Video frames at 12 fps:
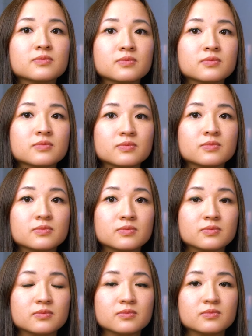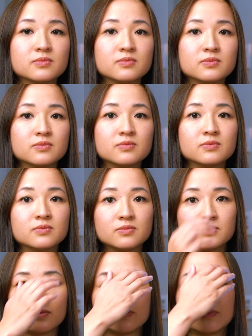
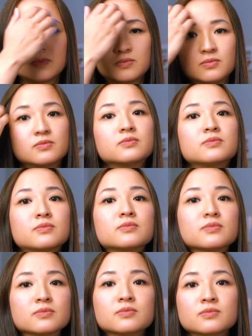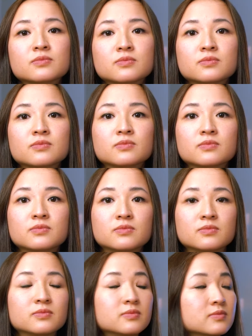
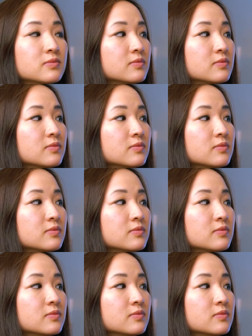The person shown says nothing.